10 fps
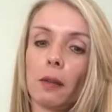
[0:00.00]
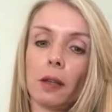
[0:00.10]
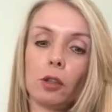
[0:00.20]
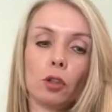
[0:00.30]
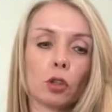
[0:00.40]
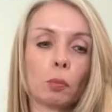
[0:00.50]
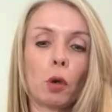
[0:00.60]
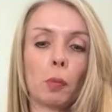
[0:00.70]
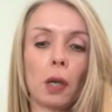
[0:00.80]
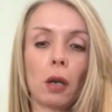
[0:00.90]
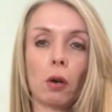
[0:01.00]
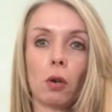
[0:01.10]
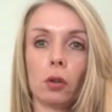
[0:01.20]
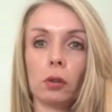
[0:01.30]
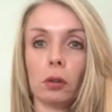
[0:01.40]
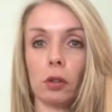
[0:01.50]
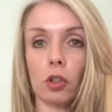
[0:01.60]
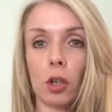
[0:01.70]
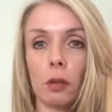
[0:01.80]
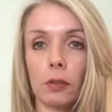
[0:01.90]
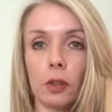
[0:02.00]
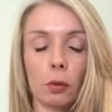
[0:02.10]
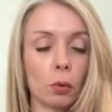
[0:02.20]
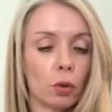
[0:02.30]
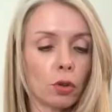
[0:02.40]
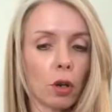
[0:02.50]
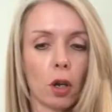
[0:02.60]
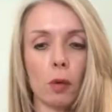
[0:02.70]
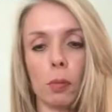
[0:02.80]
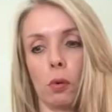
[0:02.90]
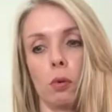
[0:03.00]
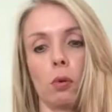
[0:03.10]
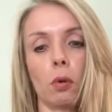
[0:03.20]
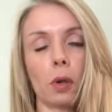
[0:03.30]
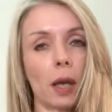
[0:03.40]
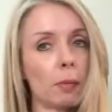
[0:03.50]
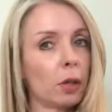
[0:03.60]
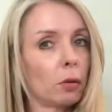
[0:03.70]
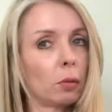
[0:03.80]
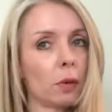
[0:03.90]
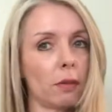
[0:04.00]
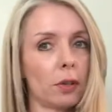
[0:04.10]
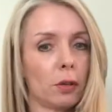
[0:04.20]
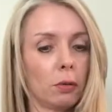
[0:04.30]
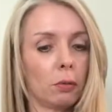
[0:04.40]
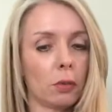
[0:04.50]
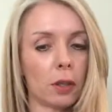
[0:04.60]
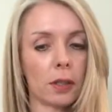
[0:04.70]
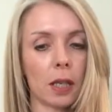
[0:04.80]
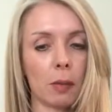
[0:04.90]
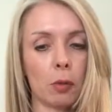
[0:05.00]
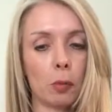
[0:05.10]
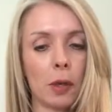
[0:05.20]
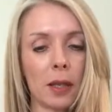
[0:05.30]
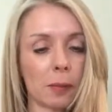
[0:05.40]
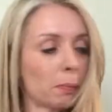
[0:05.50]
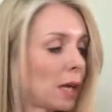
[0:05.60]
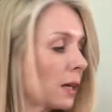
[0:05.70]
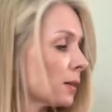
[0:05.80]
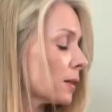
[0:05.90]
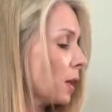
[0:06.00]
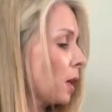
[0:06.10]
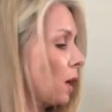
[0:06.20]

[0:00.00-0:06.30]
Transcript: And then you just pop it on the shelf in your wardrobe or cabinet or wherever you like to keep your bags.